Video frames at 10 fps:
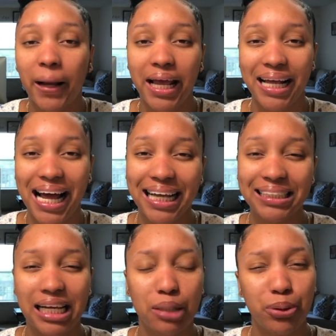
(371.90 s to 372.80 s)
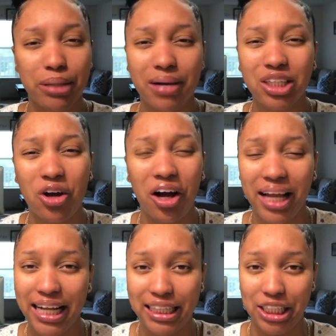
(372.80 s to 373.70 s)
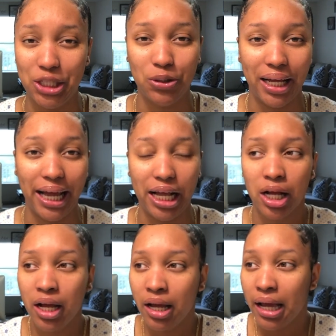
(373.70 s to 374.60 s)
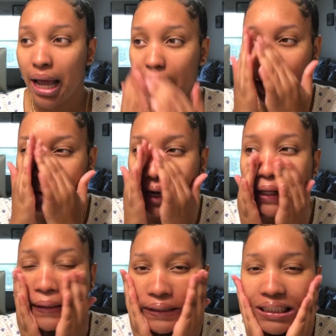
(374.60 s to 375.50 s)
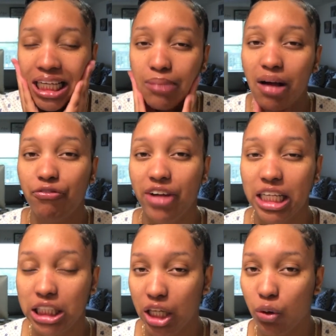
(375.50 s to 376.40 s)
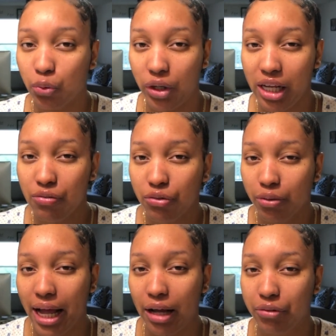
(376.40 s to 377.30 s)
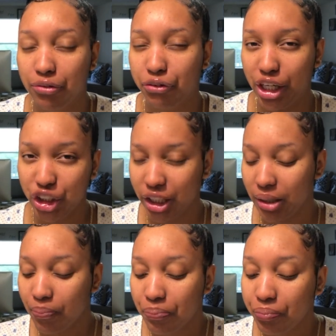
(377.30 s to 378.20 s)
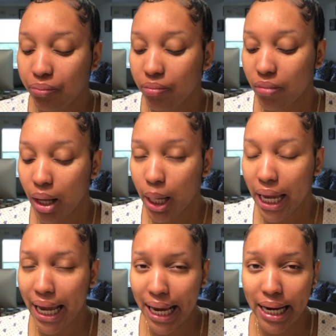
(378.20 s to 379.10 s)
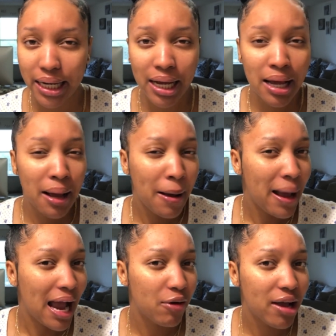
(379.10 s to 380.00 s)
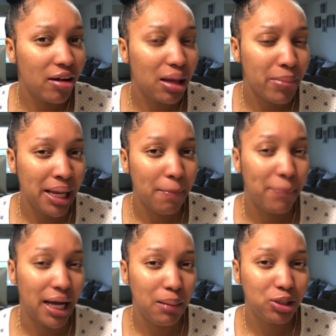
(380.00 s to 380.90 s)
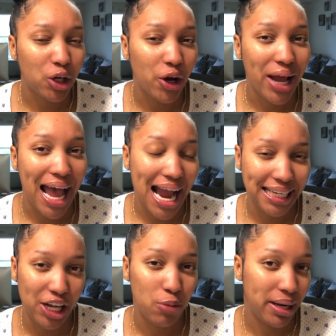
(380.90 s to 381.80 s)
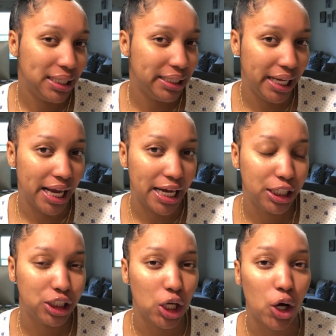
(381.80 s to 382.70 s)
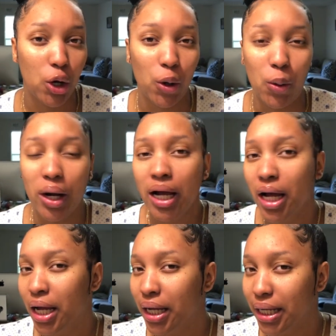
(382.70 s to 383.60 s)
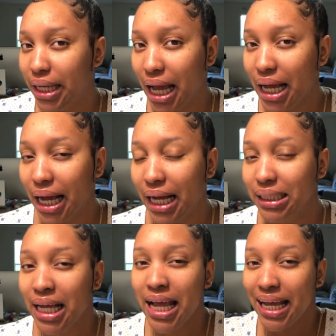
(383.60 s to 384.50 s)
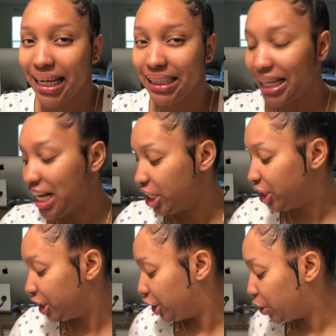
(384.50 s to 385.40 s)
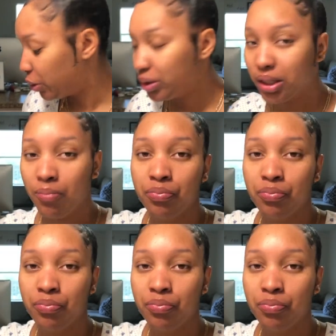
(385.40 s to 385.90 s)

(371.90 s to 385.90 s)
And guys, that's pretty much all I do. Like, as you guys can see, my face look really like refreshing, and I don't have that many bumps or acne on my skin. So yeah, guys, it's easy. Just use